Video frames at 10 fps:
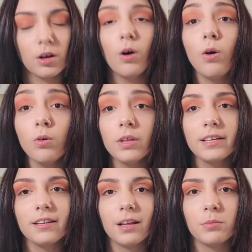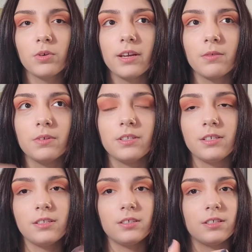Like, oh, like, and I'm okay
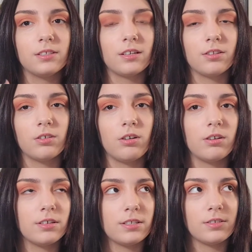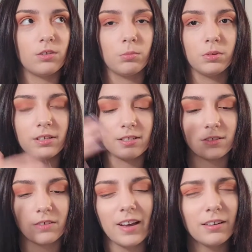when he gets out of the car and he's all
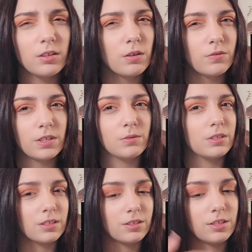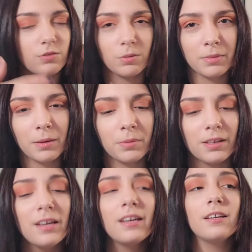bloody and stuff. I don't know if he would continue from
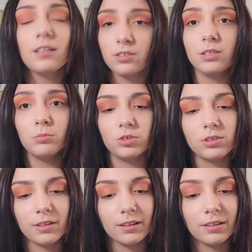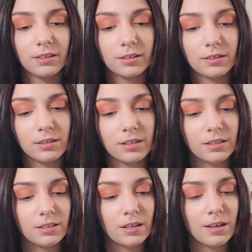that, but similar to that, like,
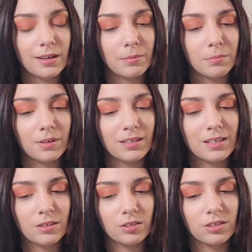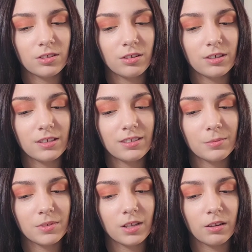it's, but he looks in the car and
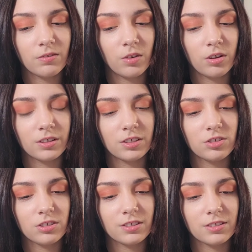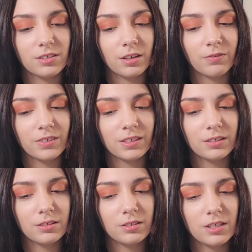it's himself all injured and stuff,
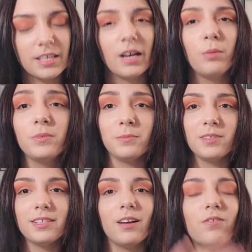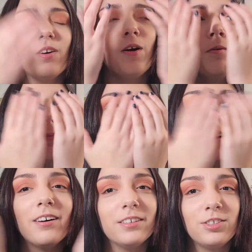and he helps himself. Oh
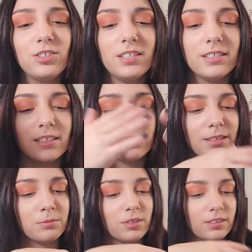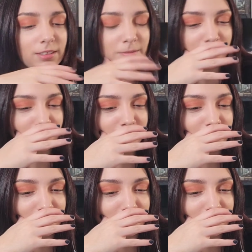my god, genius. I'm sorry.